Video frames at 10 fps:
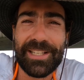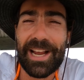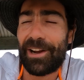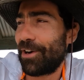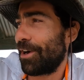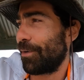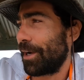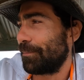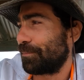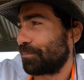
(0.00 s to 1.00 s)
is our
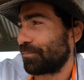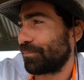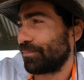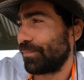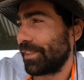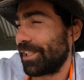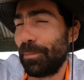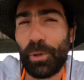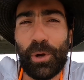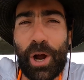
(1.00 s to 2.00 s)
highway.
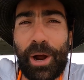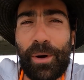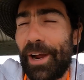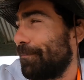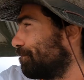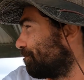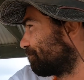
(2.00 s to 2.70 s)
The blue highway.